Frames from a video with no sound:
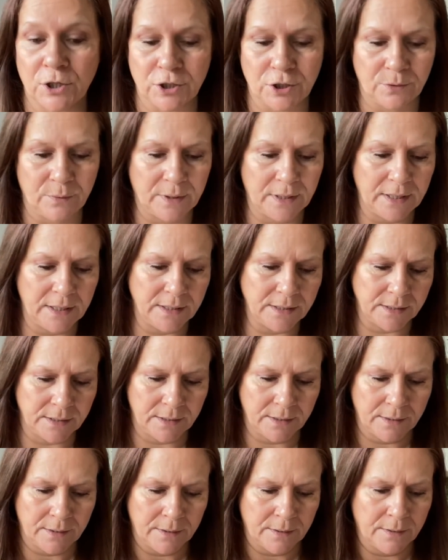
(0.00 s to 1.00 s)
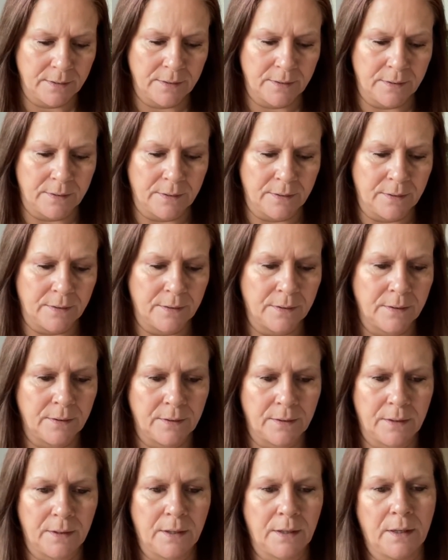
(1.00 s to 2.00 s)
do with these.
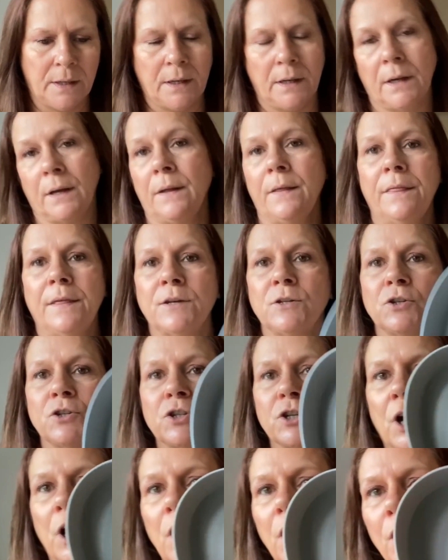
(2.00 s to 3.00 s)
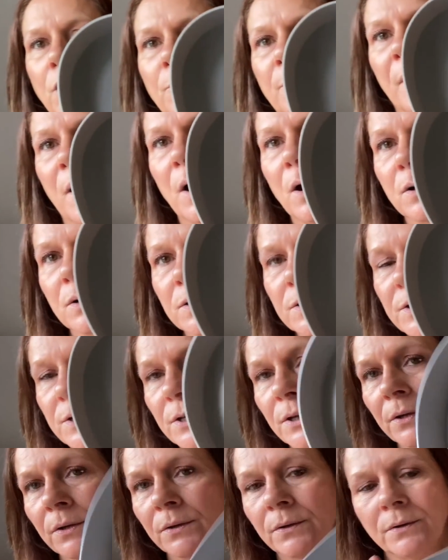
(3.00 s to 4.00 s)
They're just a hollow box.
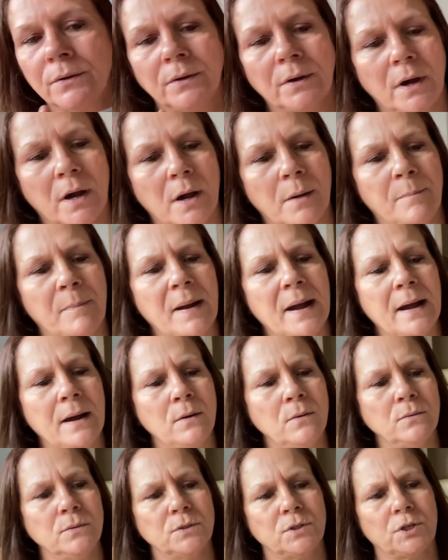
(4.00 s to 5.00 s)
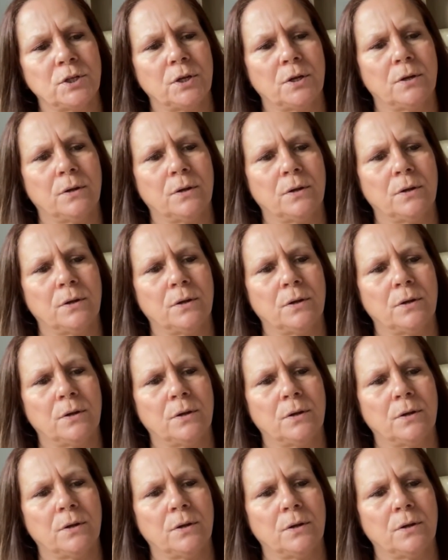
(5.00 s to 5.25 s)
About,